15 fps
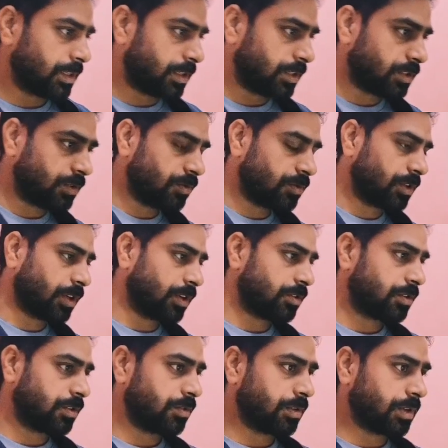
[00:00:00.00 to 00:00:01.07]
this user, so
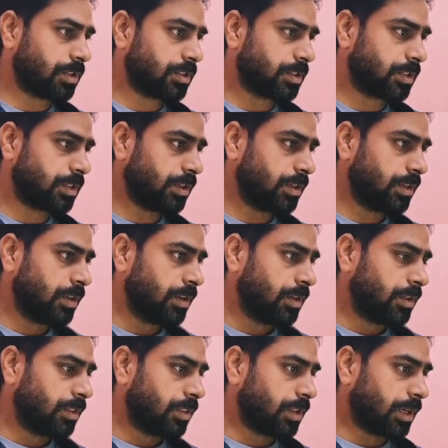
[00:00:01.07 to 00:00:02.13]
you can see
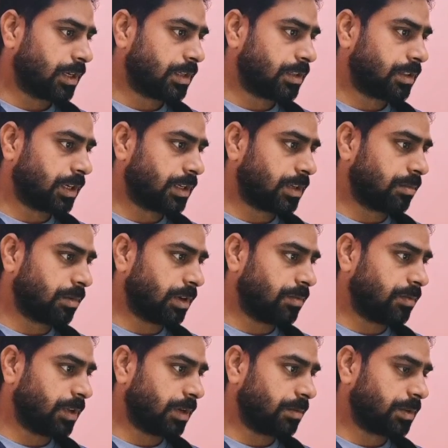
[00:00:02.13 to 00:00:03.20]
that is the table we
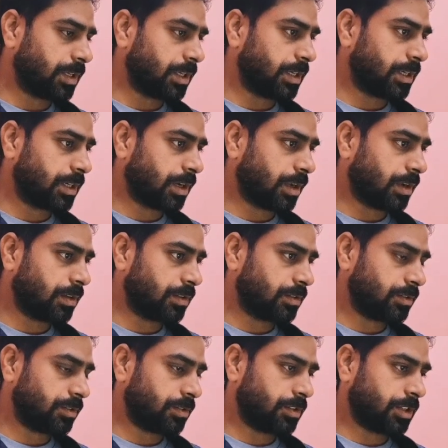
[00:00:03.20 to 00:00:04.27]
have created
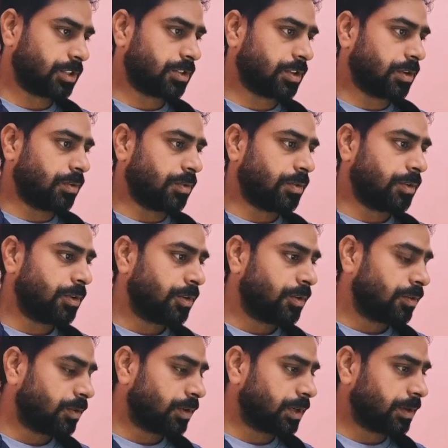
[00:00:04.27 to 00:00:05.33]
just now.
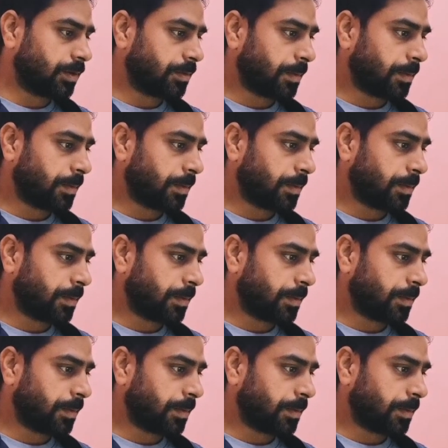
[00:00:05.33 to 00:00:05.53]
Okay.